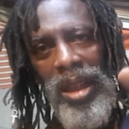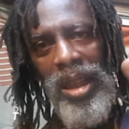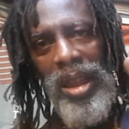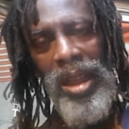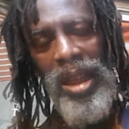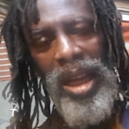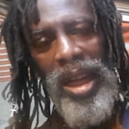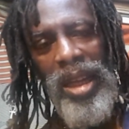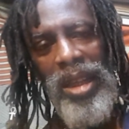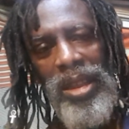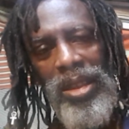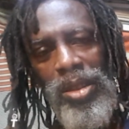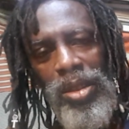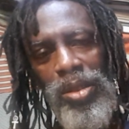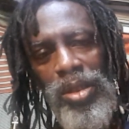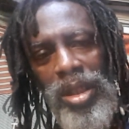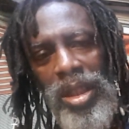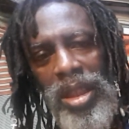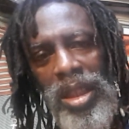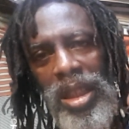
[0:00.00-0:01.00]
Again, you
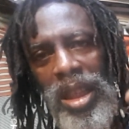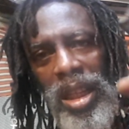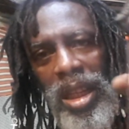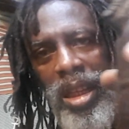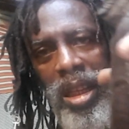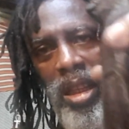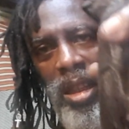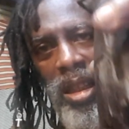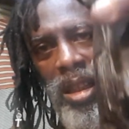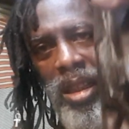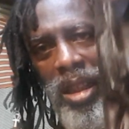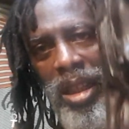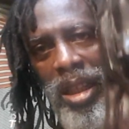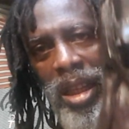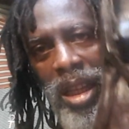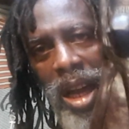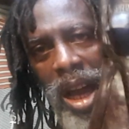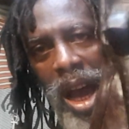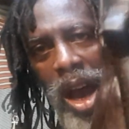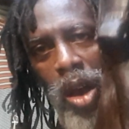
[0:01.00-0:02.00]
can see
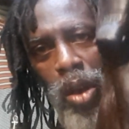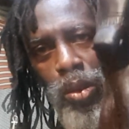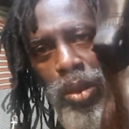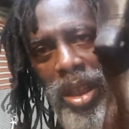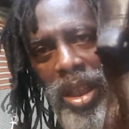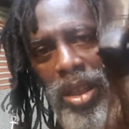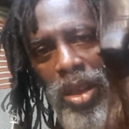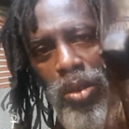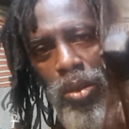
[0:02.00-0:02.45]
holding